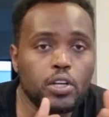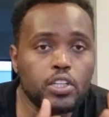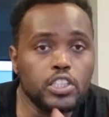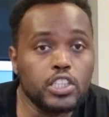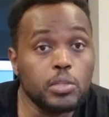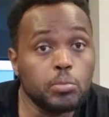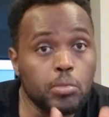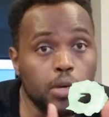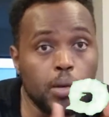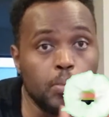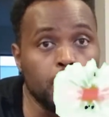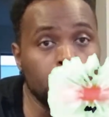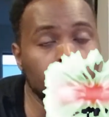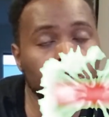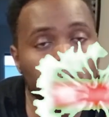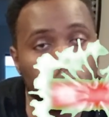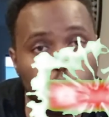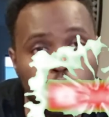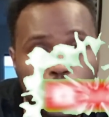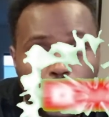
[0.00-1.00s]
please remember
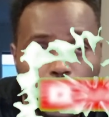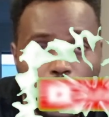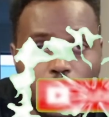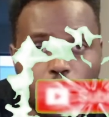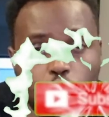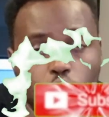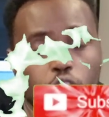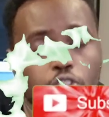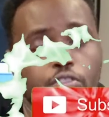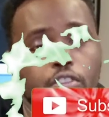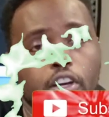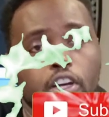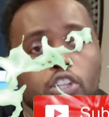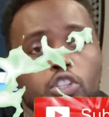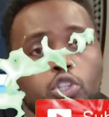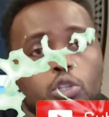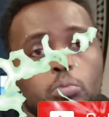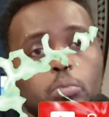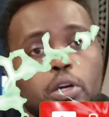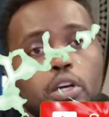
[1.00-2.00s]
to hit that
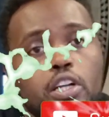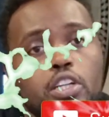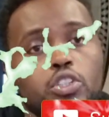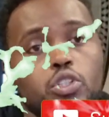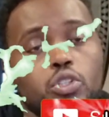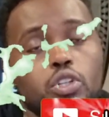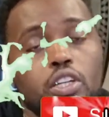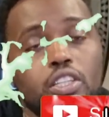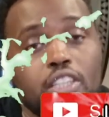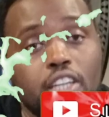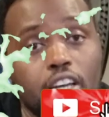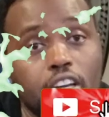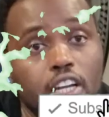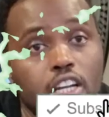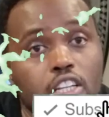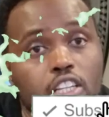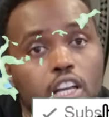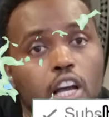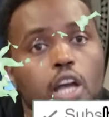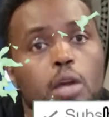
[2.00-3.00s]
notification bell so that
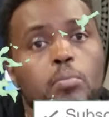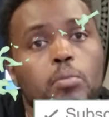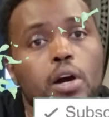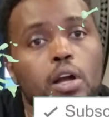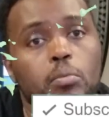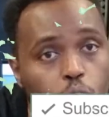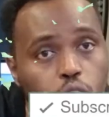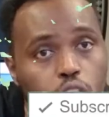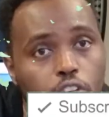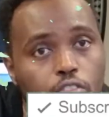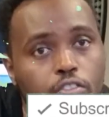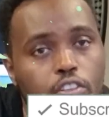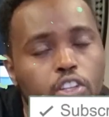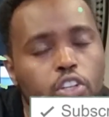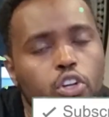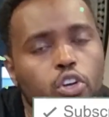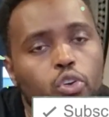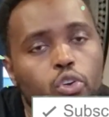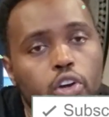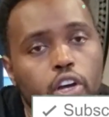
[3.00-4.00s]
anytime I post a
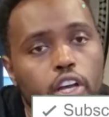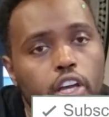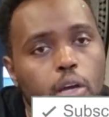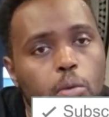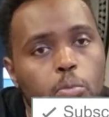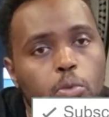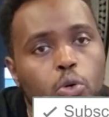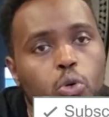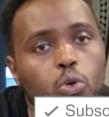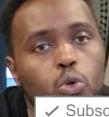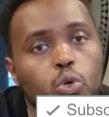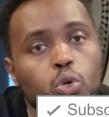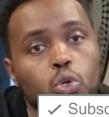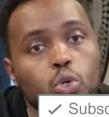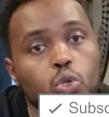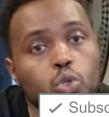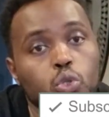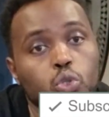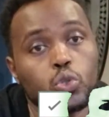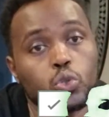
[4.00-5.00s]
video you're able
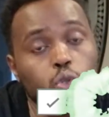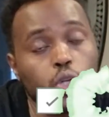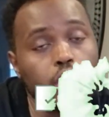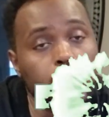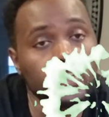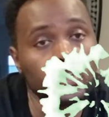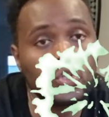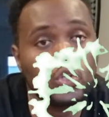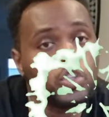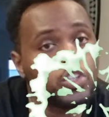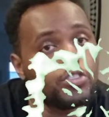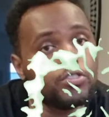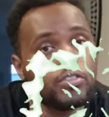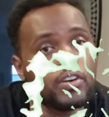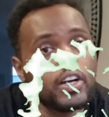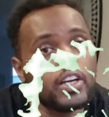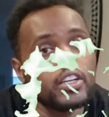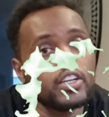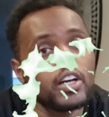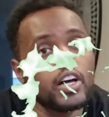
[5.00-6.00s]
to be
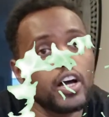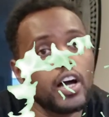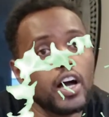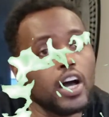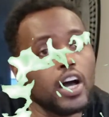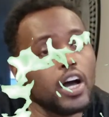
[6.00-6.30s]
notified,